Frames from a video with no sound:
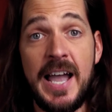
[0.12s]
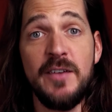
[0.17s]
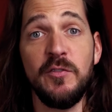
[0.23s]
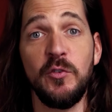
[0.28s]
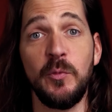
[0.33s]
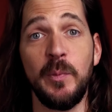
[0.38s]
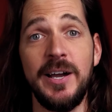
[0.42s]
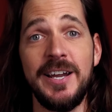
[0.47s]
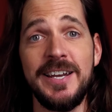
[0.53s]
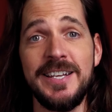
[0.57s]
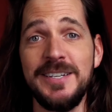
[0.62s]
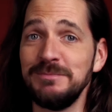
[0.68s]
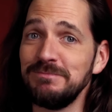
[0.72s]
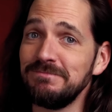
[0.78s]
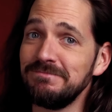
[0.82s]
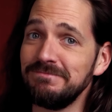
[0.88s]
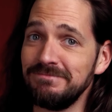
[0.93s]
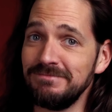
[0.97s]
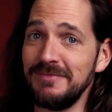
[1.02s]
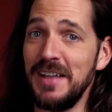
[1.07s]
everybody,
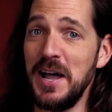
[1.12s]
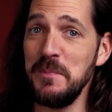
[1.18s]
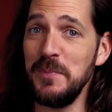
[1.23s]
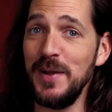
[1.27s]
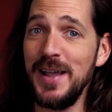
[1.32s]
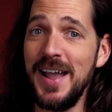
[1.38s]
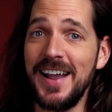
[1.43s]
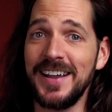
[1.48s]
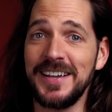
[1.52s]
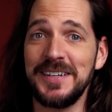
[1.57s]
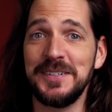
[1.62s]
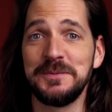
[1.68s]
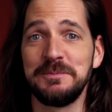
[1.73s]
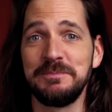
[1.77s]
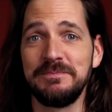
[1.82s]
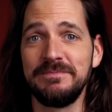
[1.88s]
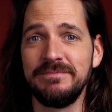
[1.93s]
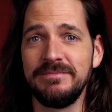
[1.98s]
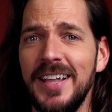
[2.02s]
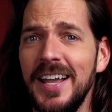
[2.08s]
I'm back,
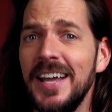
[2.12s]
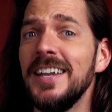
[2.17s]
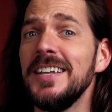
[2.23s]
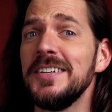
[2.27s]
and